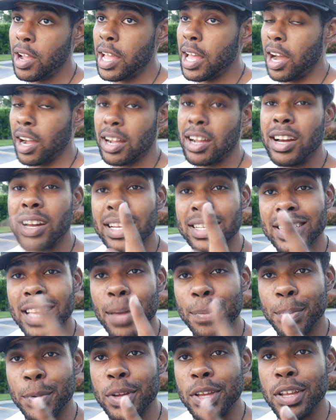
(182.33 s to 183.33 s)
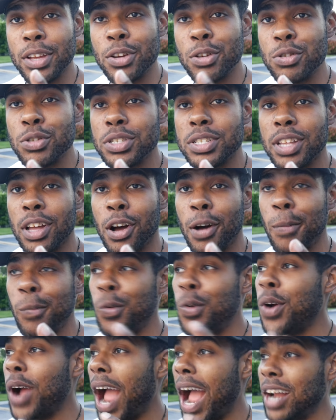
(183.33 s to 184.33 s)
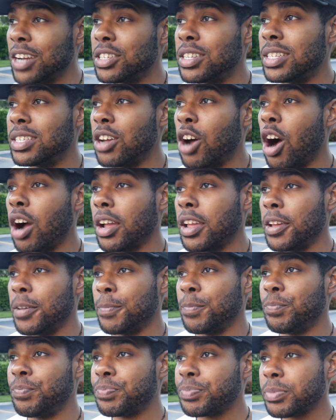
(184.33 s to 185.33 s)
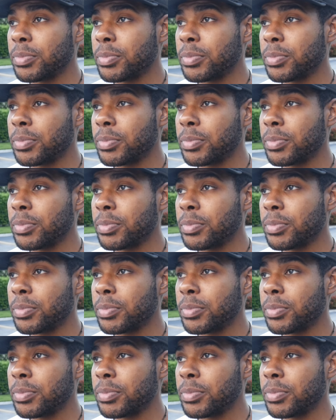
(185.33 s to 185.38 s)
A good example he used, we were actually talking,